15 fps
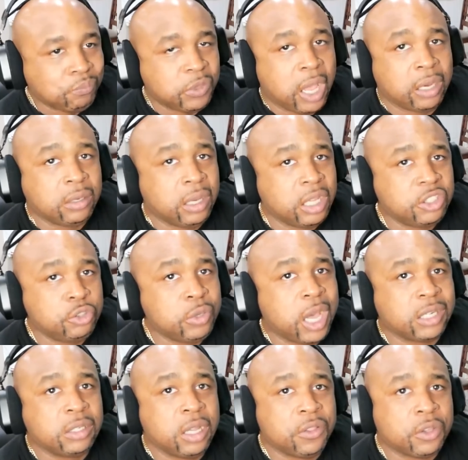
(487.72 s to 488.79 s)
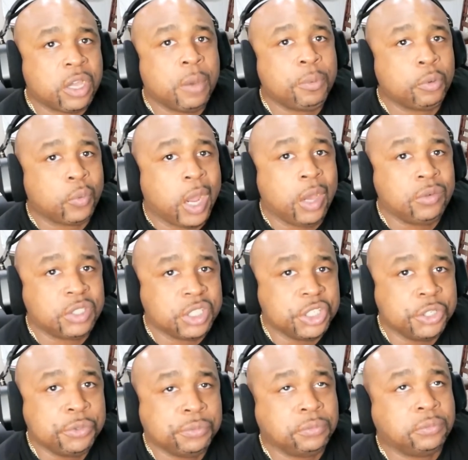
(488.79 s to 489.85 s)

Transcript: Not unless you got another couple rounds in you.